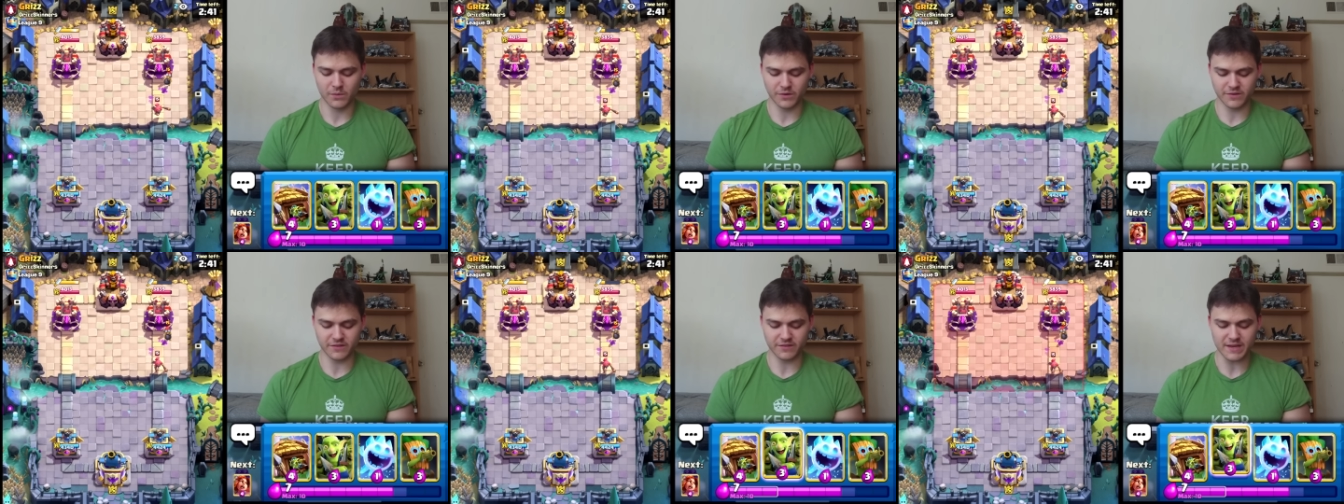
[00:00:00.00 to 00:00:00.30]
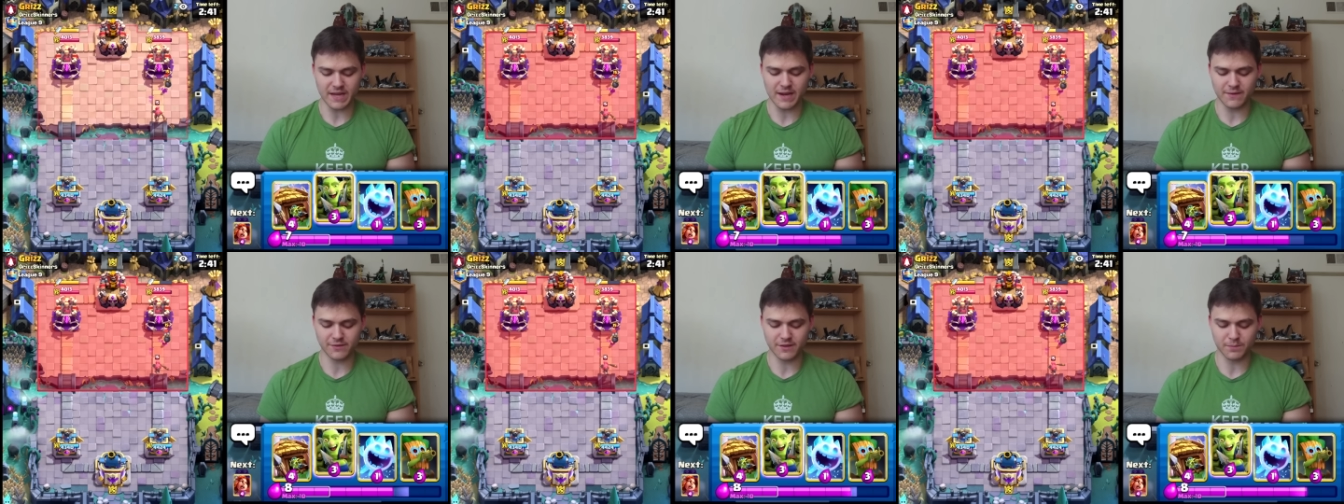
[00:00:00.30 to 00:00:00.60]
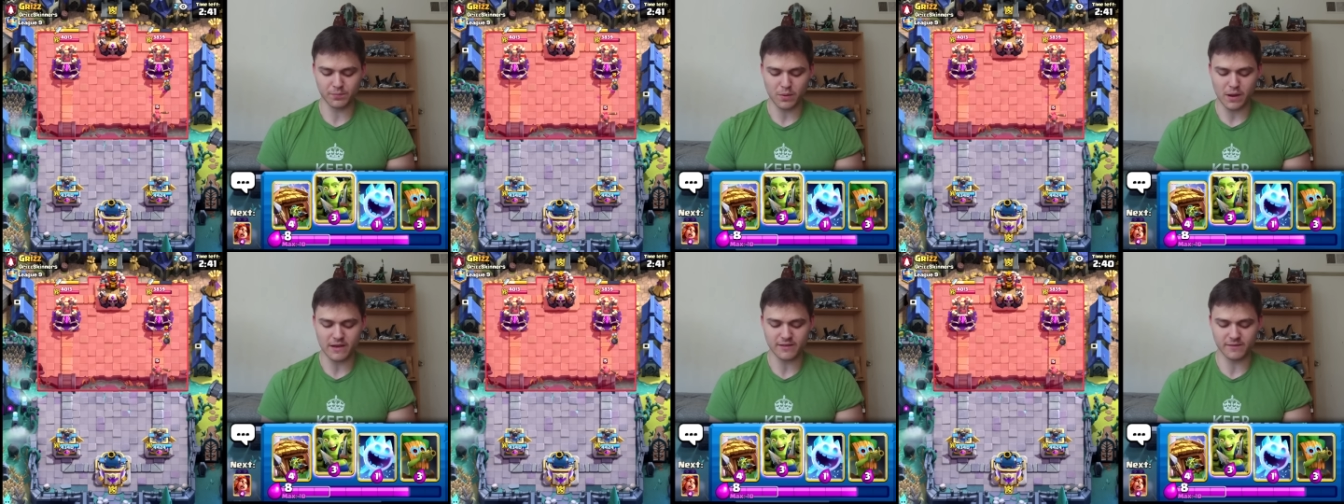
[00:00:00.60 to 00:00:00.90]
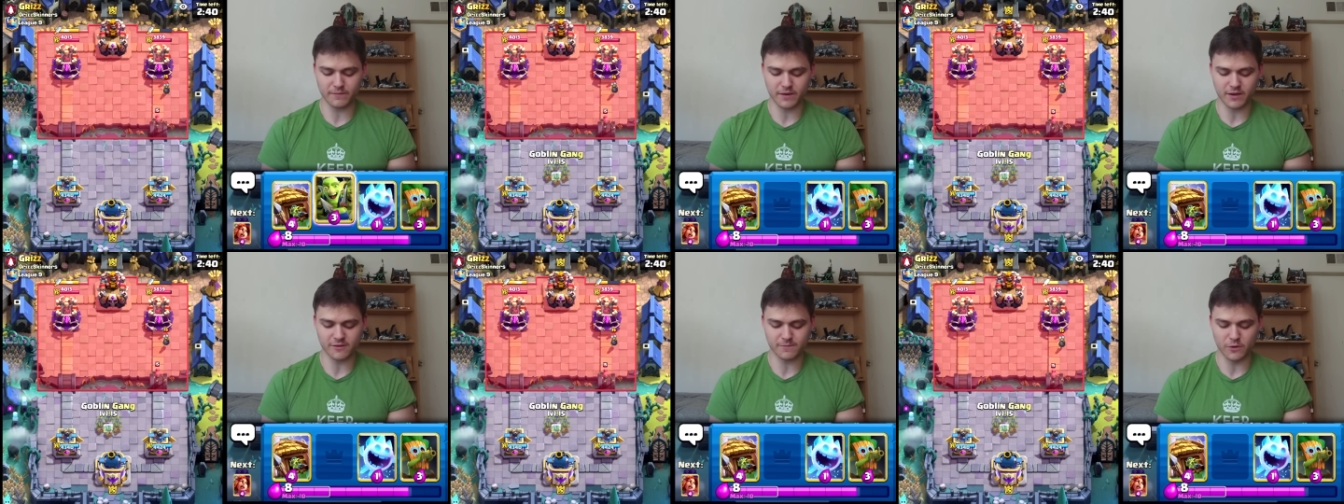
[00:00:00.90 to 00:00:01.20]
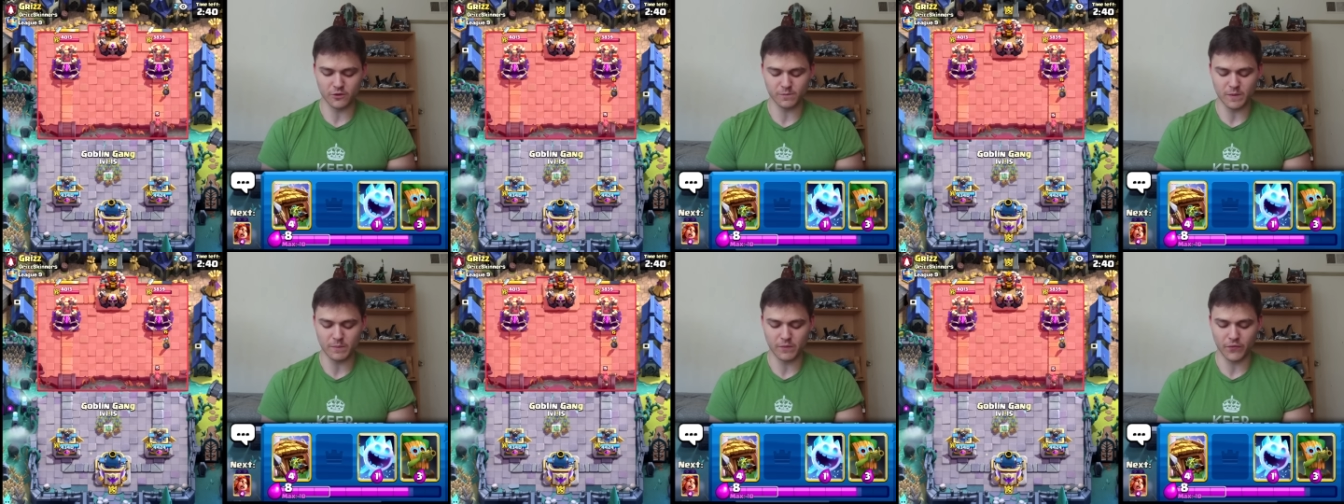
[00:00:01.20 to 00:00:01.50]
which is kind of surprising because
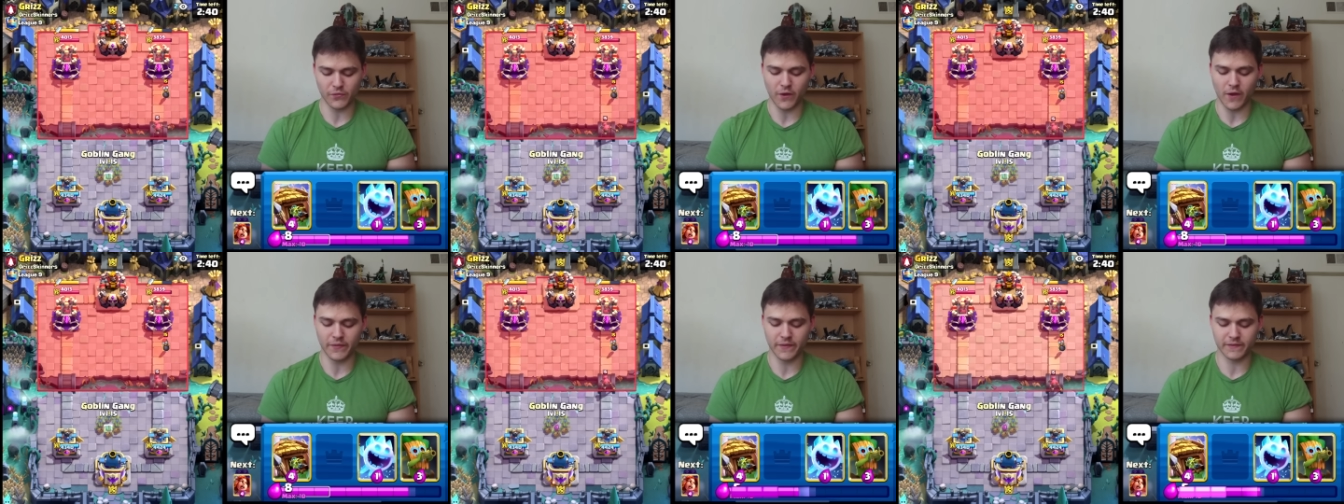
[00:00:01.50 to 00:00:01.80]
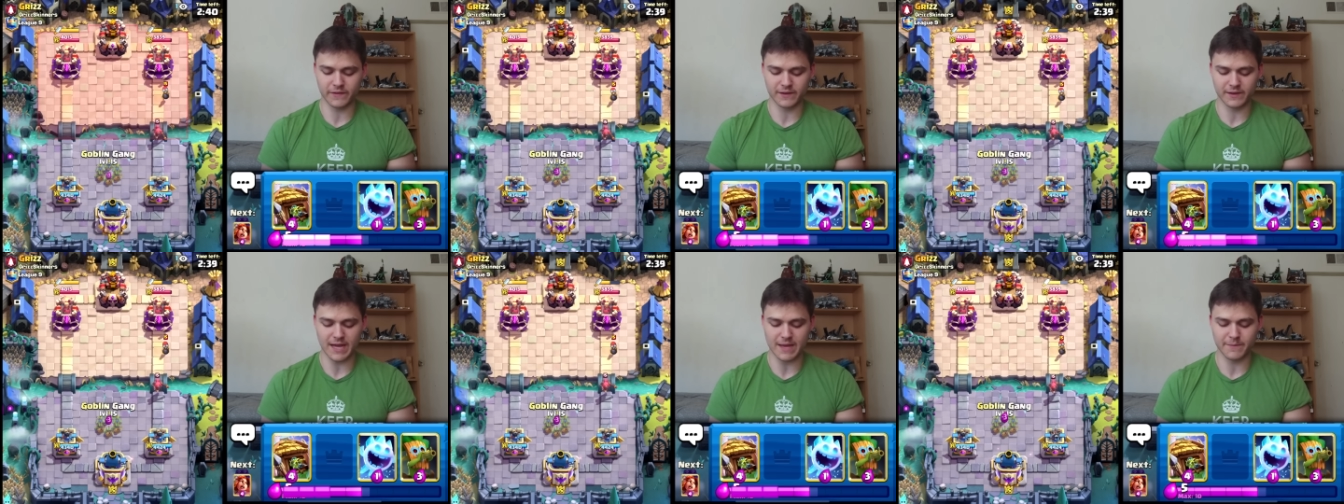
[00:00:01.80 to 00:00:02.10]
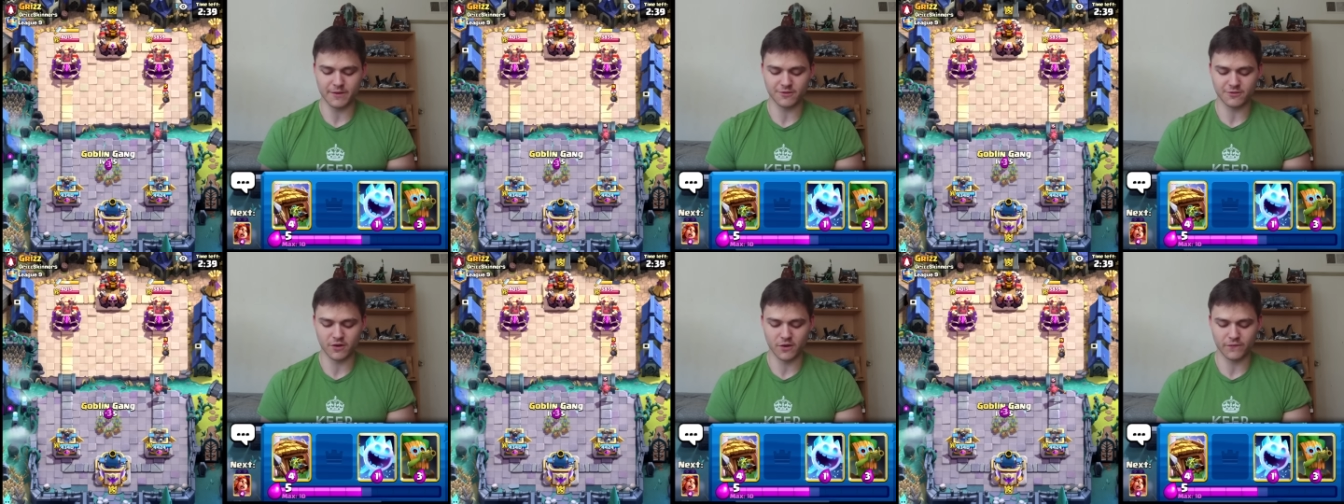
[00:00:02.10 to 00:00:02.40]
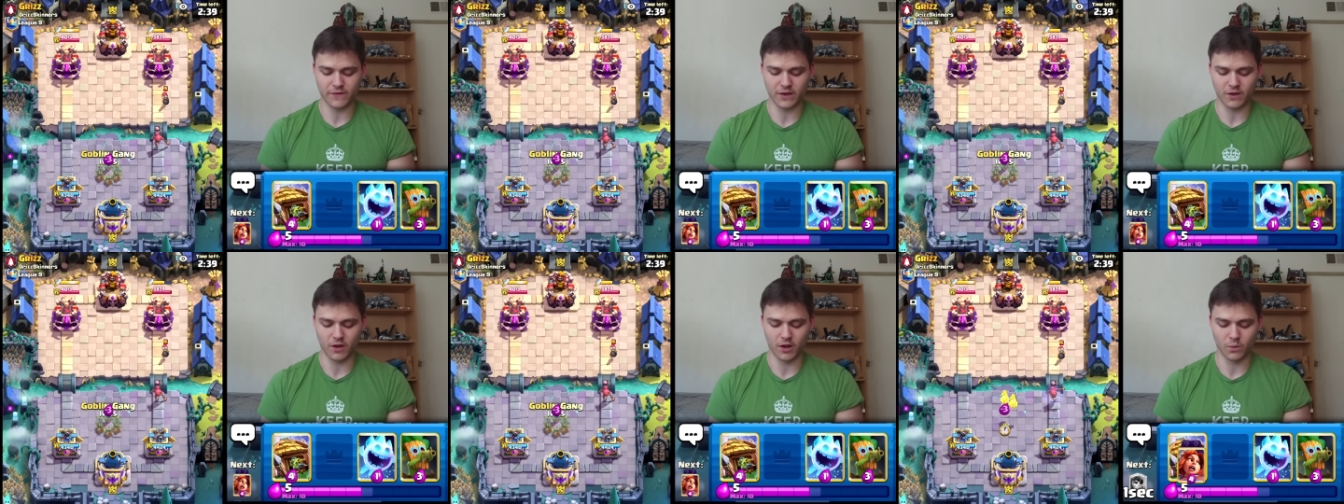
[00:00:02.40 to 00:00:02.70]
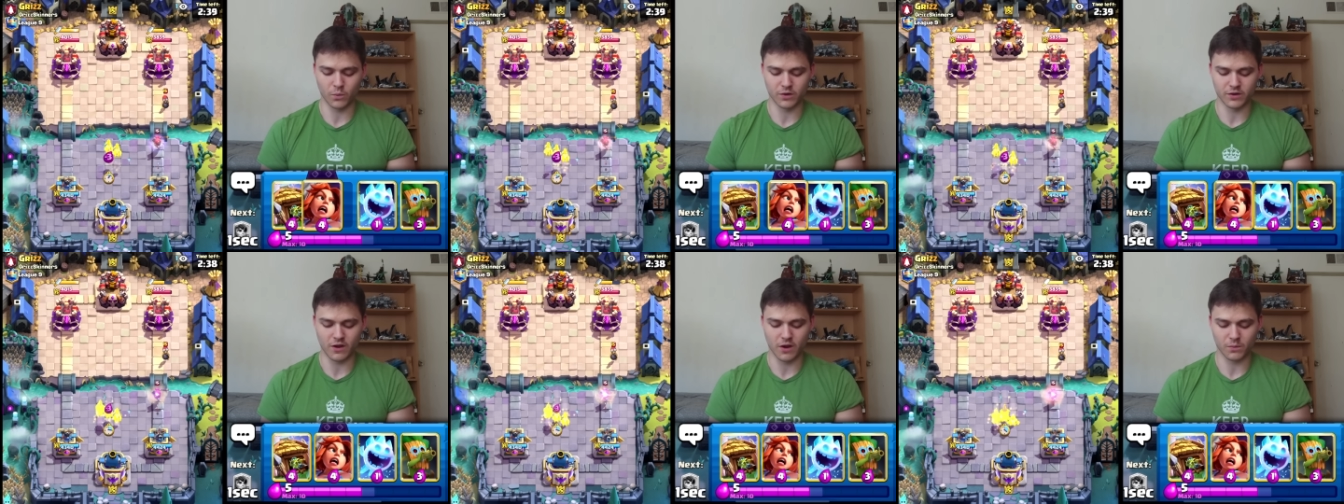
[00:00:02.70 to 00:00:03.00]
most people thought that the damage nerf it got
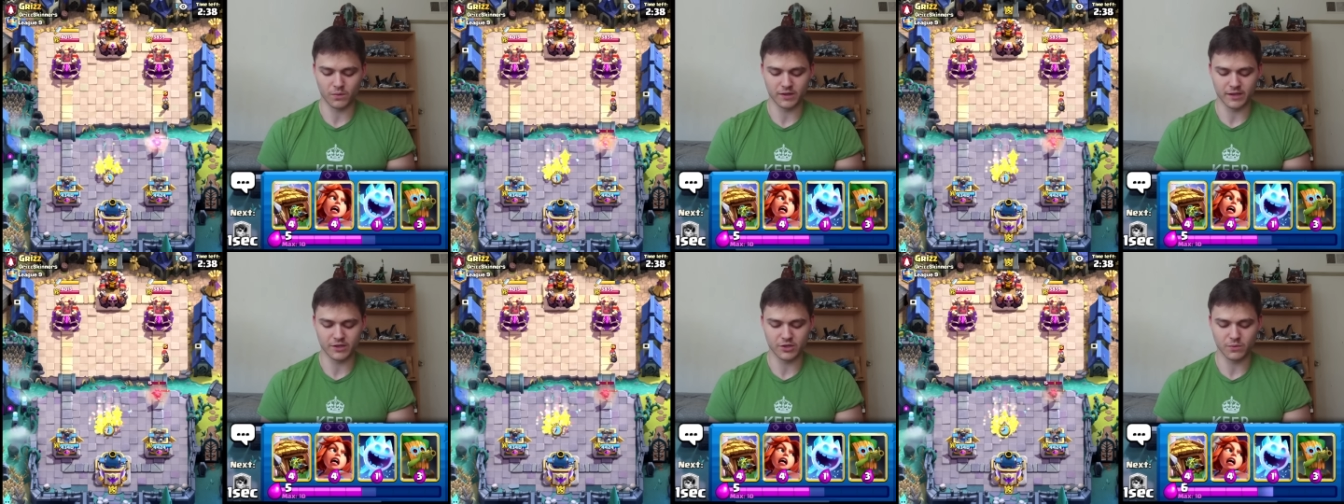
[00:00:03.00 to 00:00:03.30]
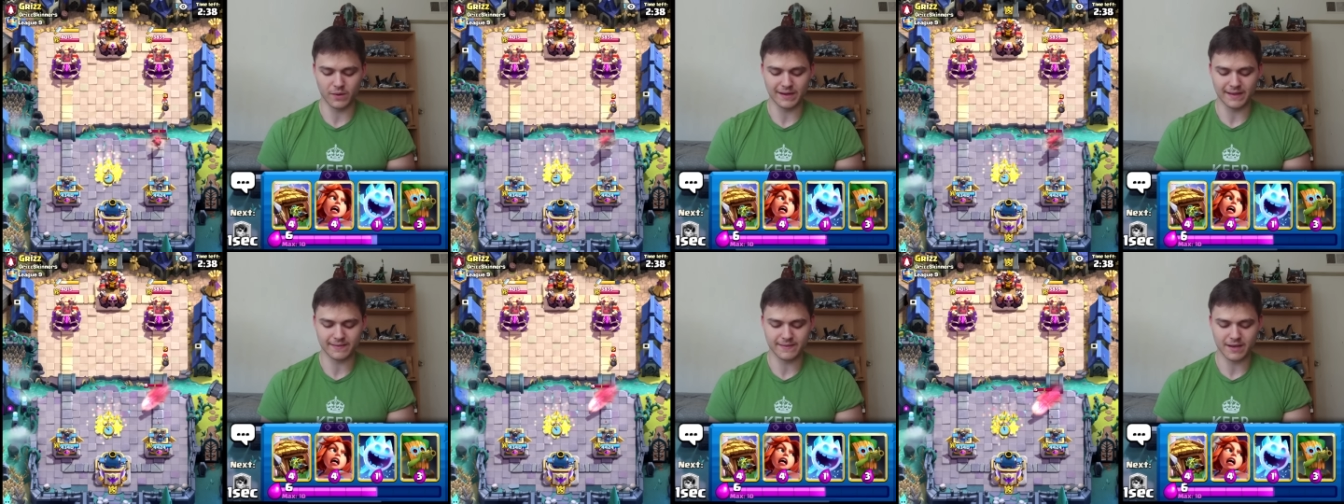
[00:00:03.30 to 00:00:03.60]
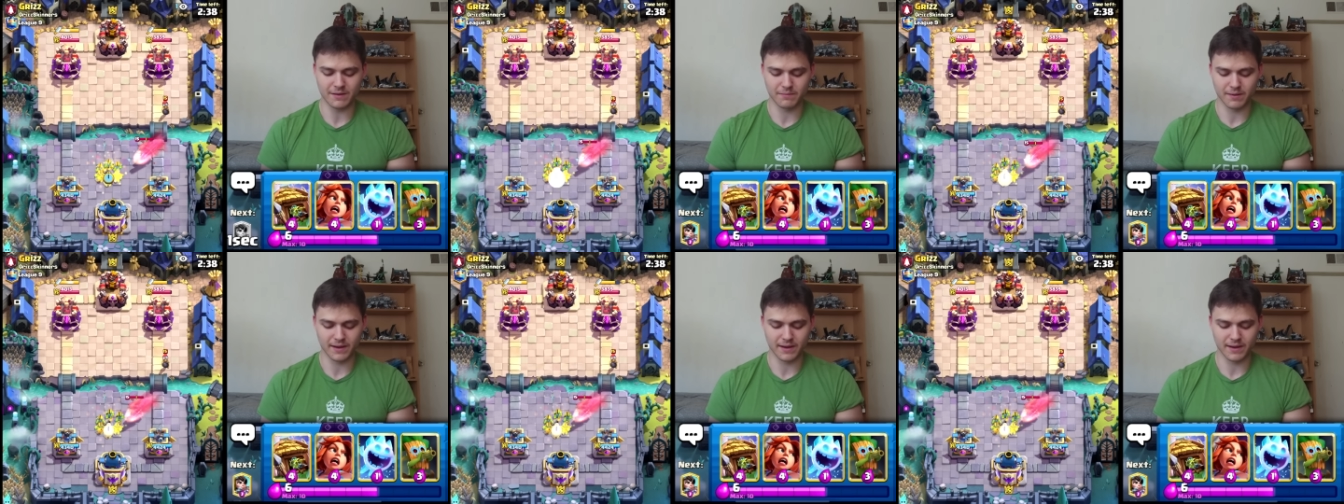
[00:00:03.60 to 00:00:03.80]
would not really do anything,